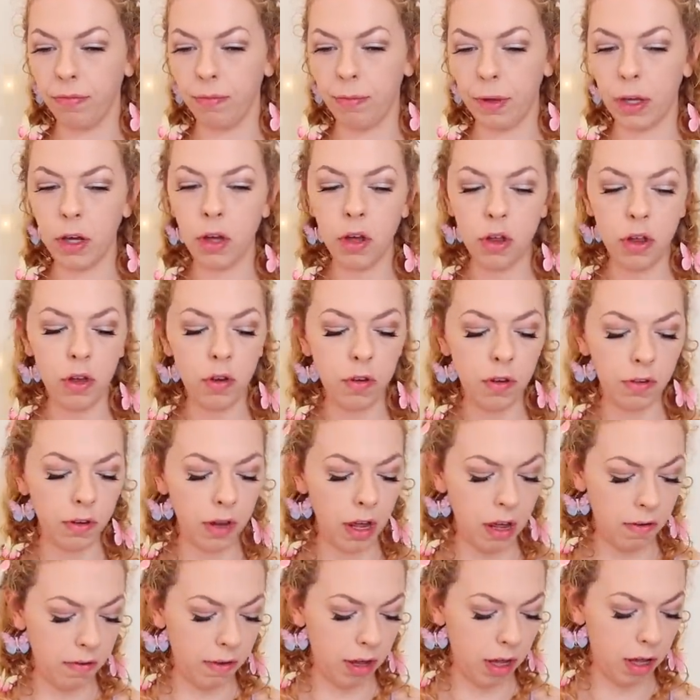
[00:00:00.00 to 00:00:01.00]
because you
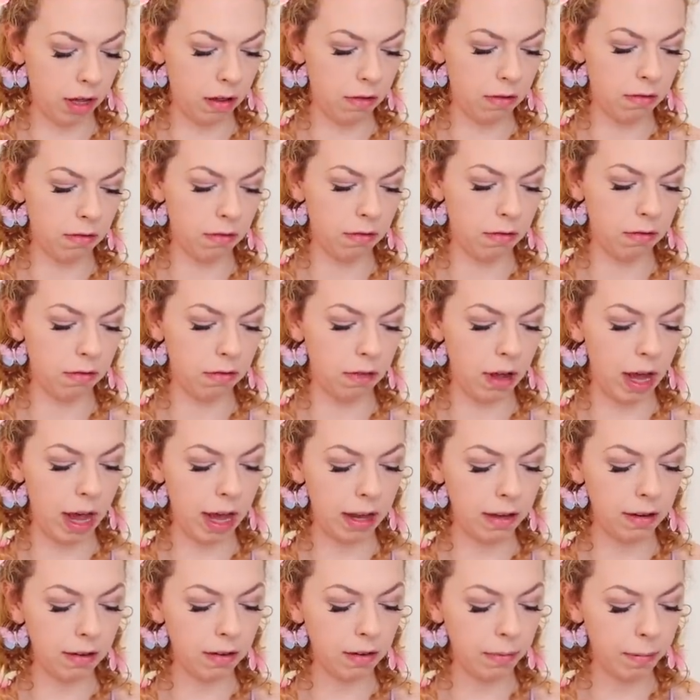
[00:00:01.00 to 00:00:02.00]
deserve it.
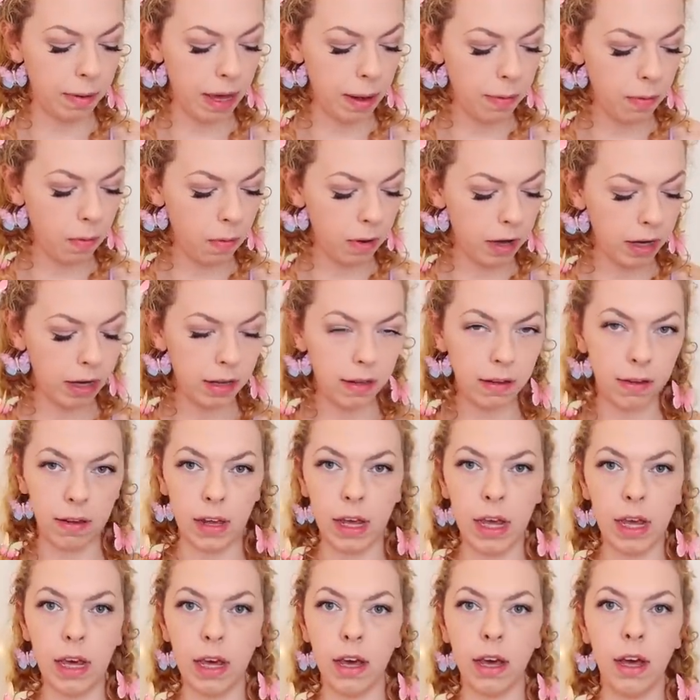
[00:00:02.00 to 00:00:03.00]
And people are going to
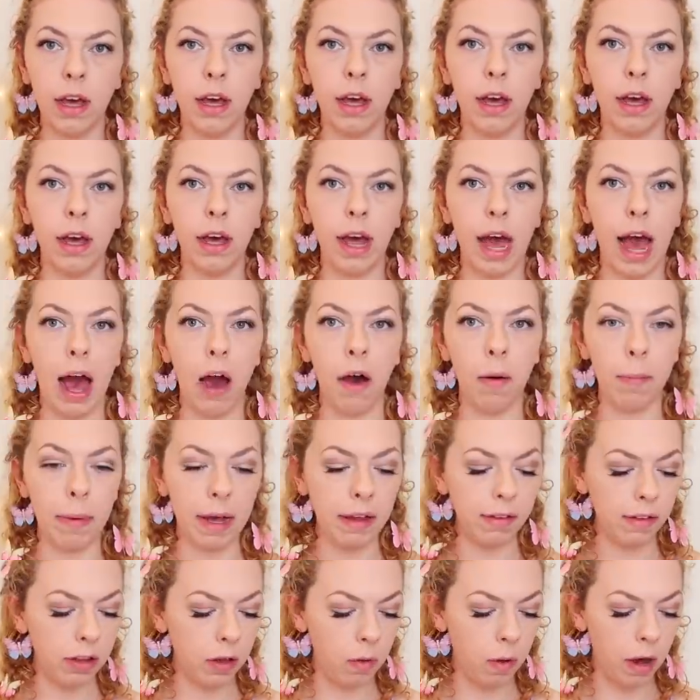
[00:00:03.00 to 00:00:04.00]
see how
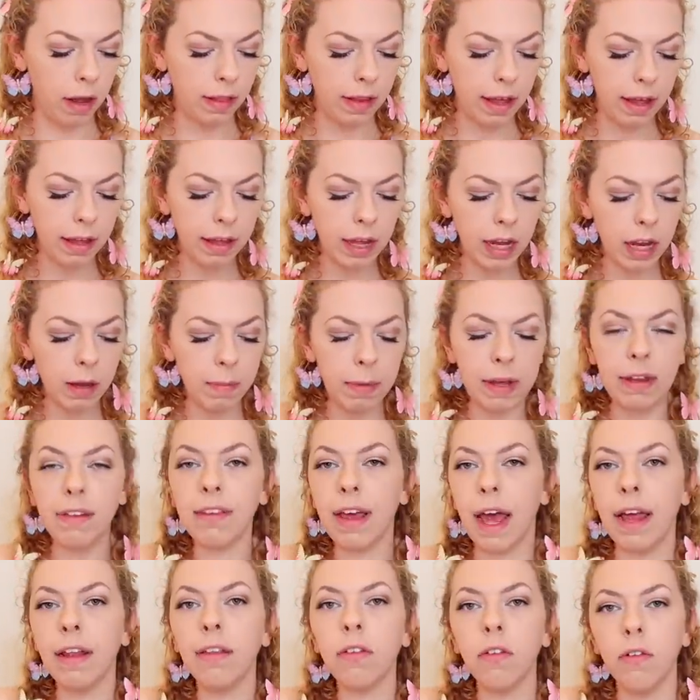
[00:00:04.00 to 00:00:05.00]
amazing you are, and they're going to be
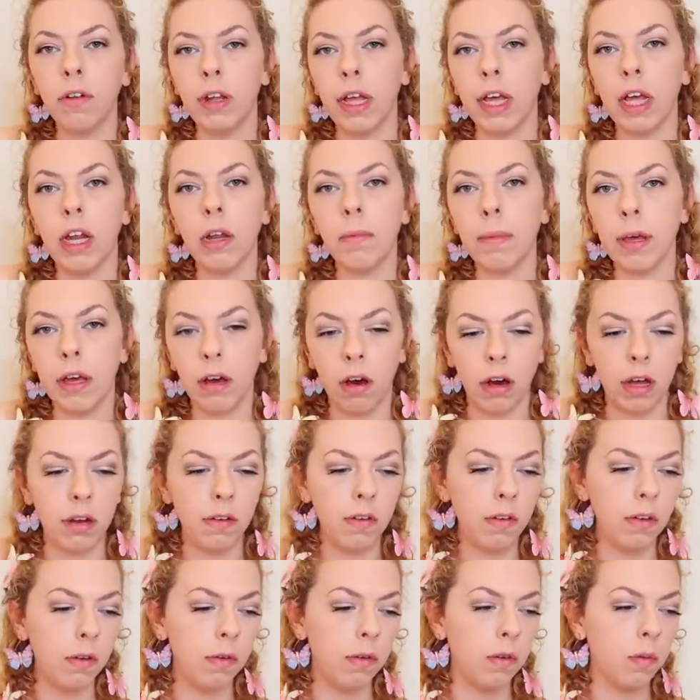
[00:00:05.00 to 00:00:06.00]
tender and they're going to be
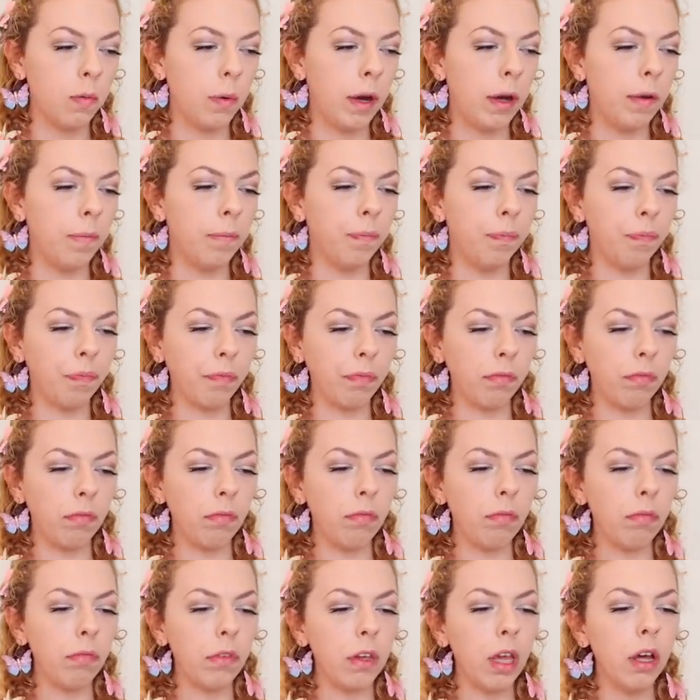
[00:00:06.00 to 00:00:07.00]
kind to you as well.
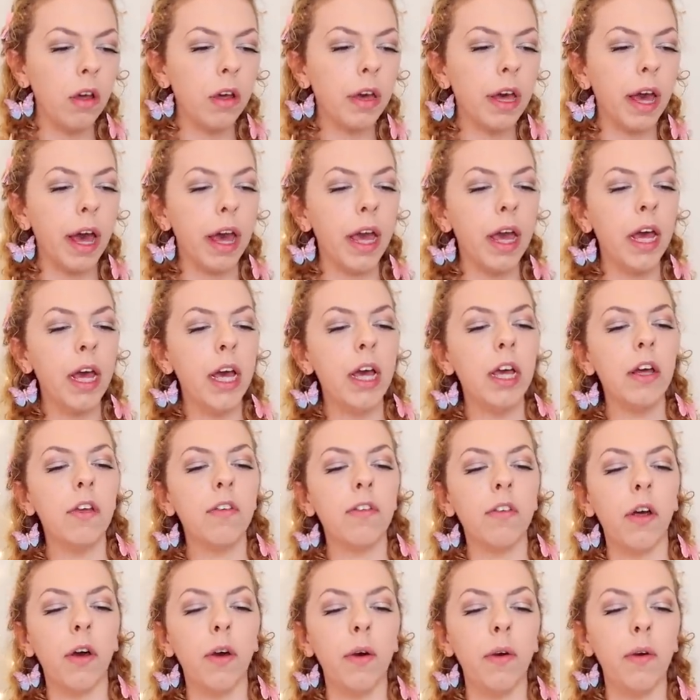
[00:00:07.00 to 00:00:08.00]
Okay,
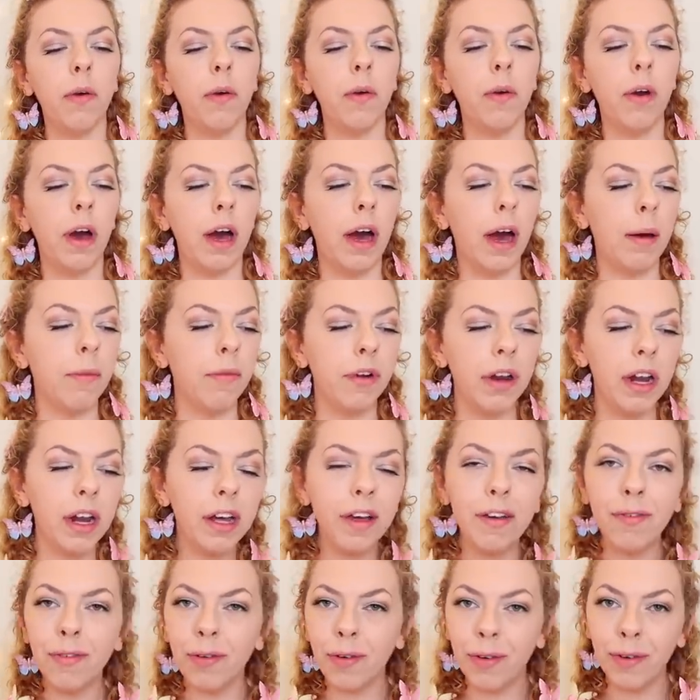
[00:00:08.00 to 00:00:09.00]
so I'm really
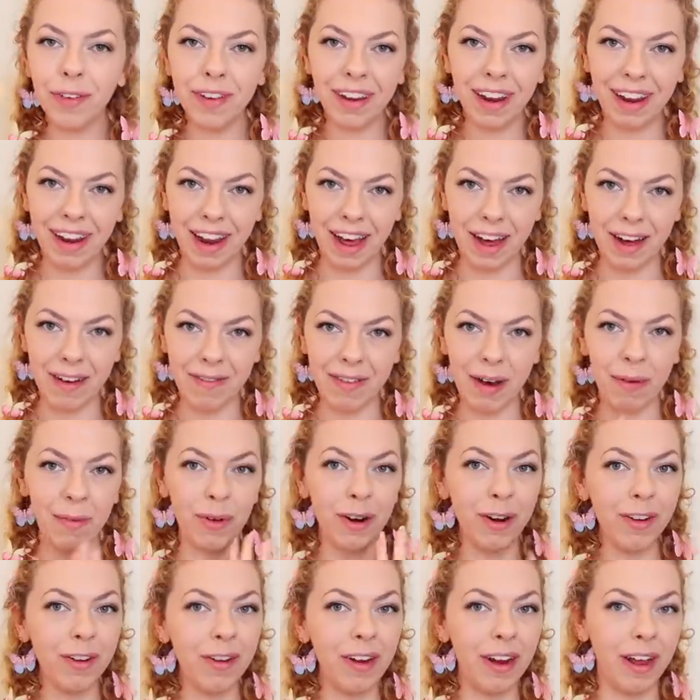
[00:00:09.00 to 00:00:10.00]
looking forward to love. I
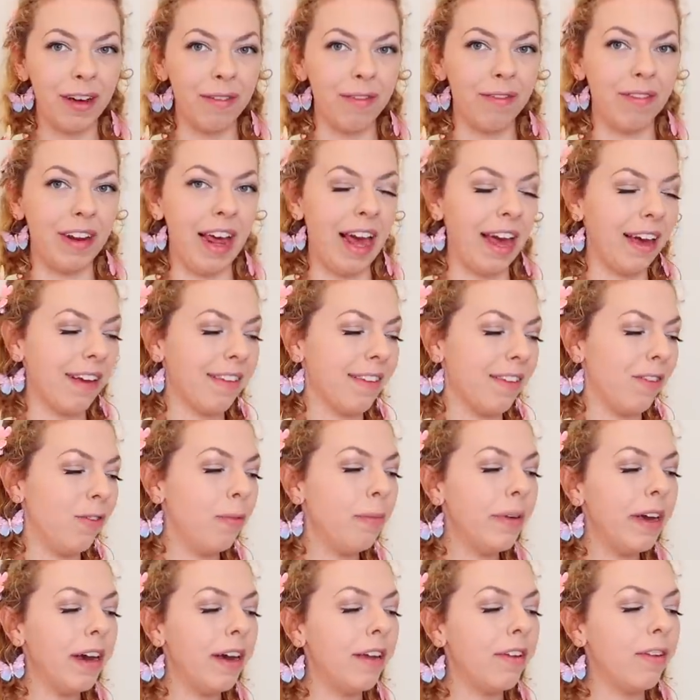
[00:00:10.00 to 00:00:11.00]
want to do love next.
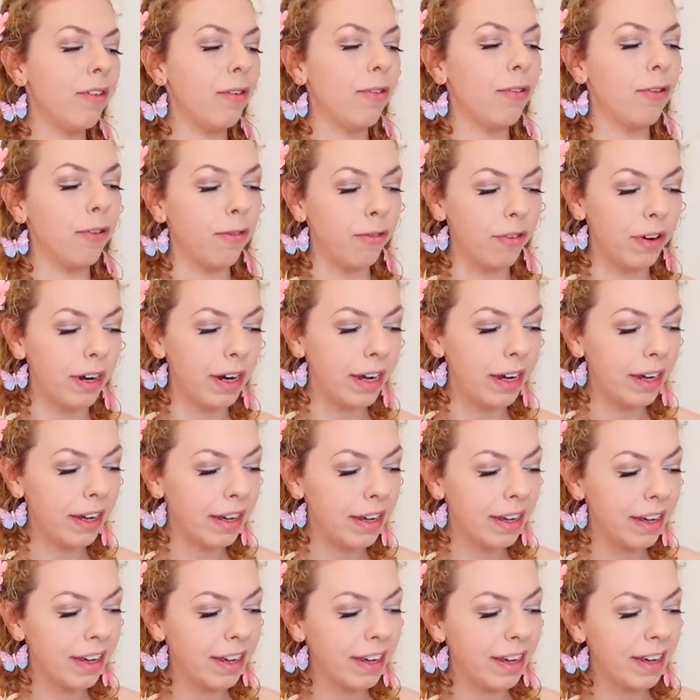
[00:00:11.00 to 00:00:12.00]
Normally I do
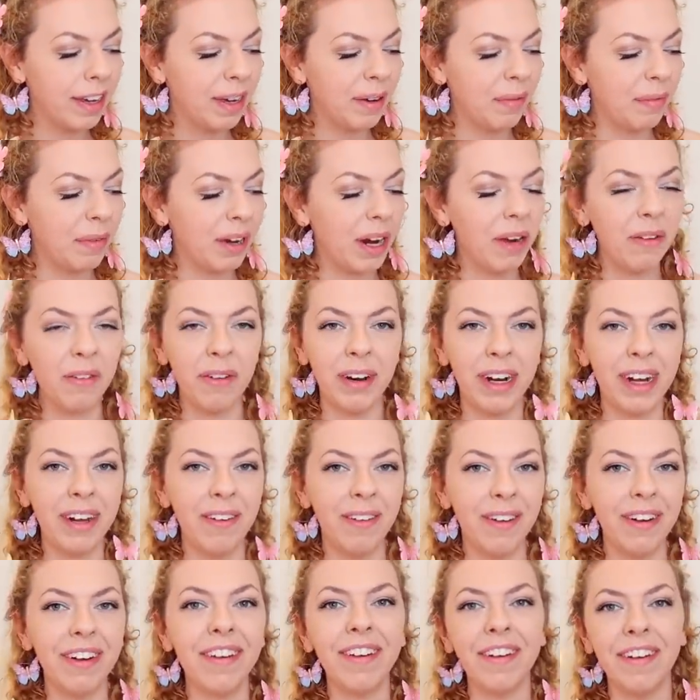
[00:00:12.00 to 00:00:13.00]
career, but I really
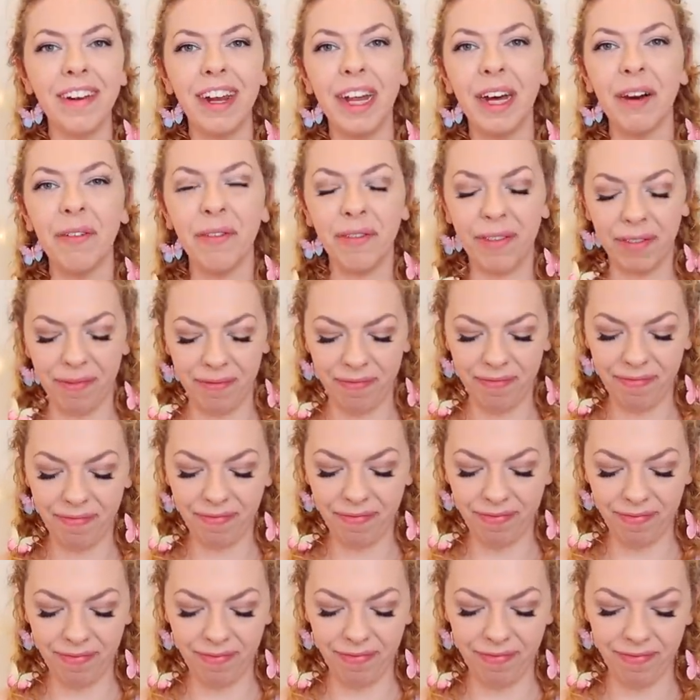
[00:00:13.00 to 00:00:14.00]
want to do love.
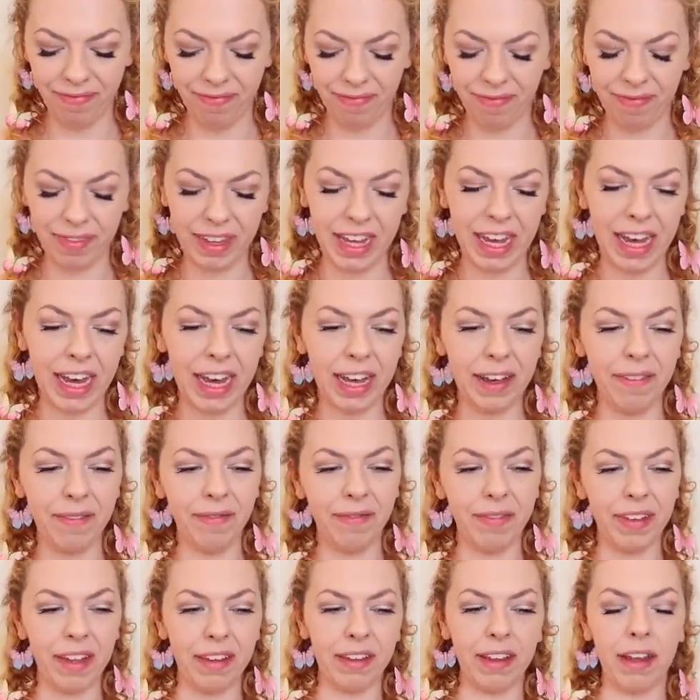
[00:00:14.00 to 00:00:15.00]
Okay,
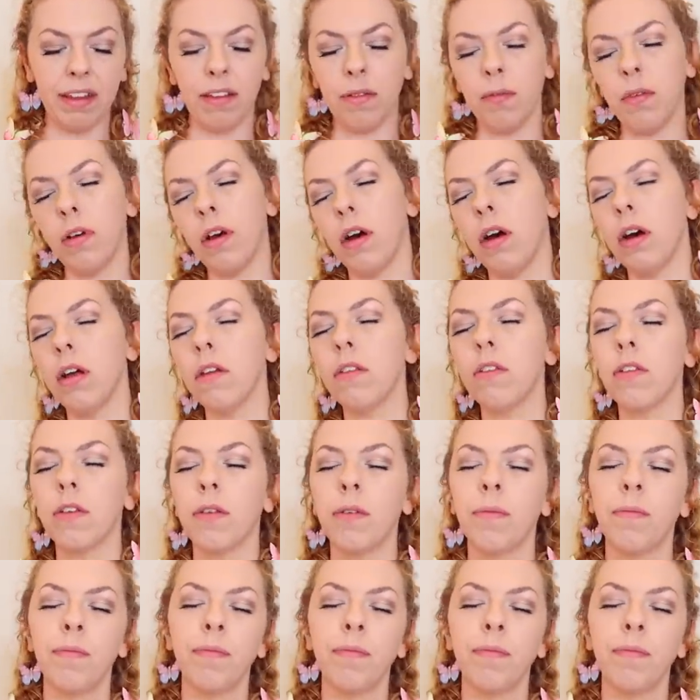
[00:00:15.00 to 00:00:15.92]
let's get some cards.